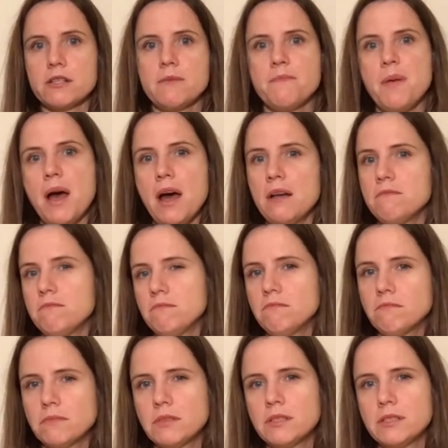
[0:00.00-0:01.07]
about
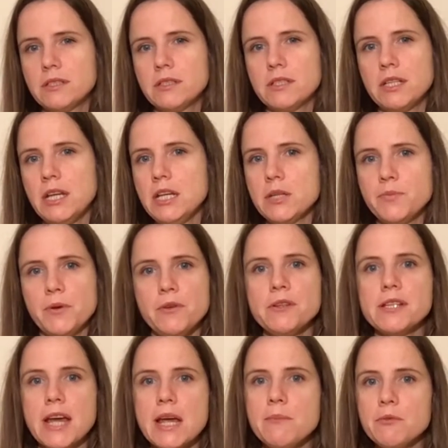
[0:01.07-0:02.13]
teaspoon,
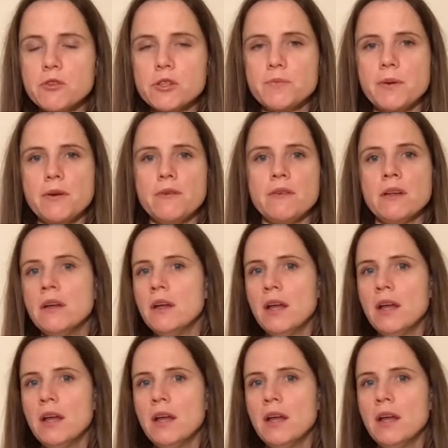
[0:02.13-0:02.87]
tablespoon.